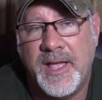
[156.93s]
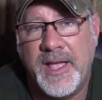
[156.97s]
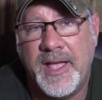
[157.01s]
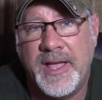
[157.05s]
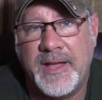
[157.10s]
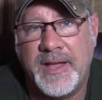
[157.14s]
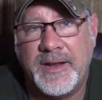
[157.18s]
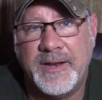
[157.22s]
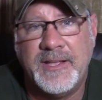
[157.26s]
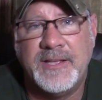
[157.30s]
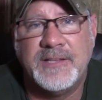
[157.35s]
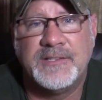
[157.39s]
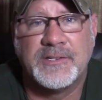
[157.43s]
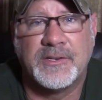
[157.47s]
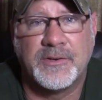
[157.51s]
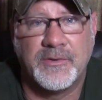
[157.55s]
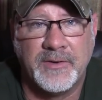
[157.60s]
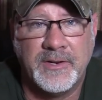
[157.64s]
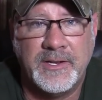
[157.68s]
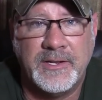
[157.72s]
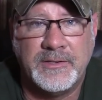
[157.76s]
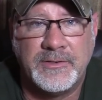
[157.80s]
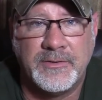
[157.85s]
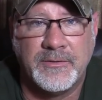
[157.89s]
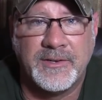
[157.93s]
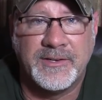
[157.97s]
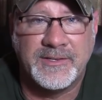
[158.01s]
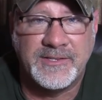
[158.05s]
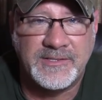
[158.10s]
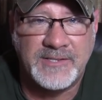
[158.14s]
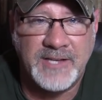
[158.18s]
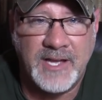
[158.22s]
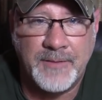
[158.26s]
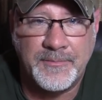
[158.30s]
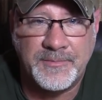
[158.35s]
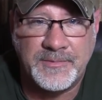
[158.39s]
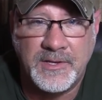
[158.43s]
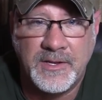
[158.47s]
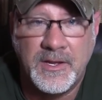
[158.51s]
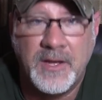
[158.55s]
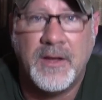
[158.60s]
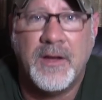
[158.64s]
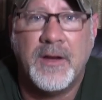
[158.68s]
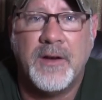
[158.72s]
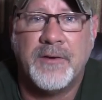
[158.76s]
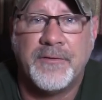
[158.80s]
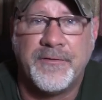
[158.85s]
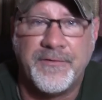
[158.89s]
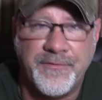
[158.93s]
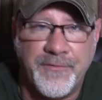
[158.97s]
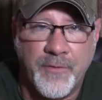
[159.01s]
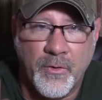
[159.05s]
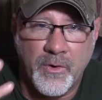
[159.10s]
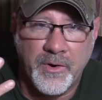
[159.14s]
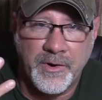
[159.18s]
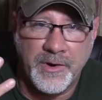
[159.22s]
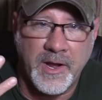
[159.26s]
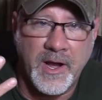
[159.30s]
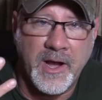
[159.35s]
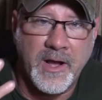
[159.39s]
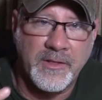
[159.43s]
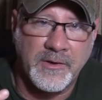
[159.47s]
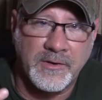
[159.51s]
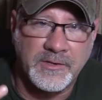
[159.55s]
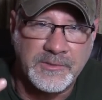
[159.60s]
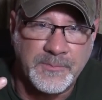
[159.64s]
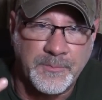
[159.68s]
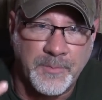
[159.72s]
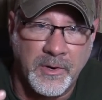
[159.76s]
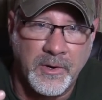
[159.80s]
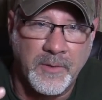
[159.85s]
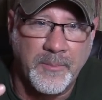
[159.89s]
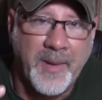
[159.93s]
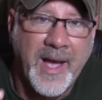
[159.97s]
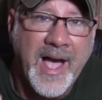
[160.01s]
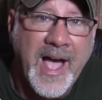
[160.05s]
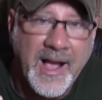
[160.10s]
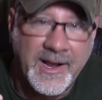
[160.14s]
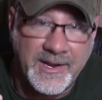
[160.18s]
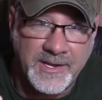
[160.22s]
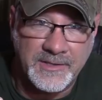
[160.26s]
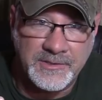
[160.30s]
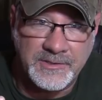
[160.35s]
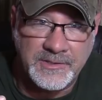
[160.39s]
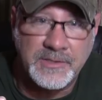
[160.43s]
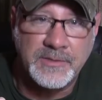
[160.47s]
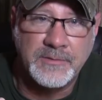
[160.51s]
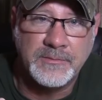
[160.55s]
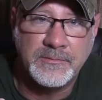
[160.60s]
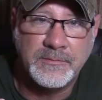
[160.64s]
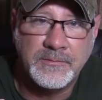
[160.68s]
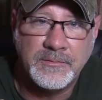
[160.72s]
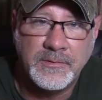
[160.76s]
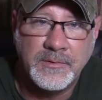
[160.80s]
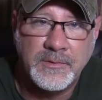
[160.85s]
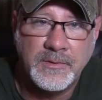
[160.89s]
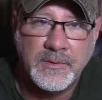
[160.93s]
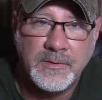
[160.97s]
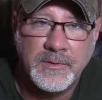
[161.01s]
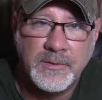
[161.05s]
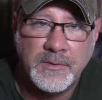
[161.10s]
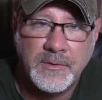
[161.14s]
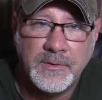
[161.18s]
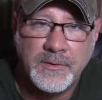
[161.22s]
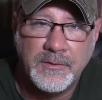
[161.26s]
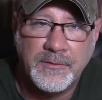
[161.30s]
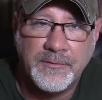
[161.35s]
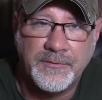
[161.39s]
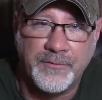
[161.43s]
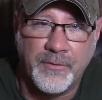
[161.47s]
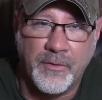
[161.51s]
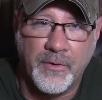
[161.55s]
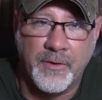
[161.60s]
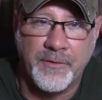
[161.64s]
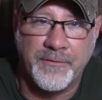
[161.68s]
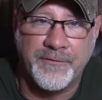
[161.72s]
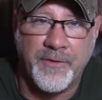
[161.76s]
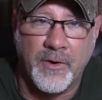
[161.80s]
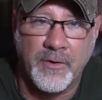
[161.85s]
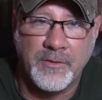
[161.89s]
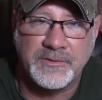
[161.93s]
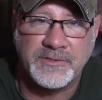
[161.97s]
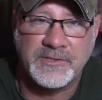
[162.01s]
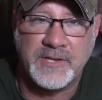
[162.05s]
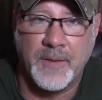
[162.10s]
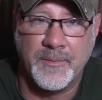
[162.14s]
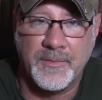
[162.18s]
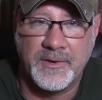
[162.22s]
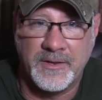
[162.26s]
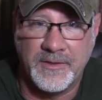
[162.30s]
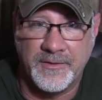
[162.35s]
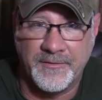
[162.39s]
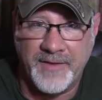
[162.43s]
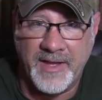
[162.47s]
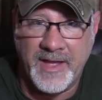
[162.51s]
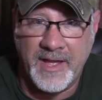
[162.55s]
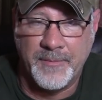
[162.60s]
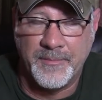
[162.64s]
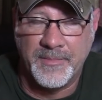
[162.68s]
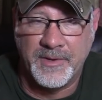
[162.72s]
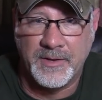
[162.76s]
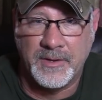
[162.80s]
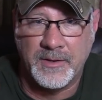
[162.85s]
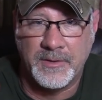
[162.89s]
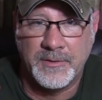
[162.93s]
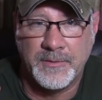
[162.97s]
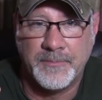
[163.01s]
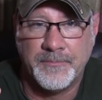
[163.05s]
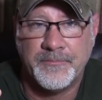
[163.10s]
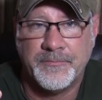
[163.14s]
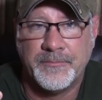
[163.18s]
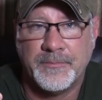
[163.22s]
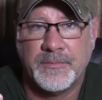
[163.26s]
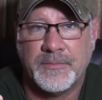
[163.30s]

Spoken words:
and he's agreed to accept $4 per package for folks coming to the van build.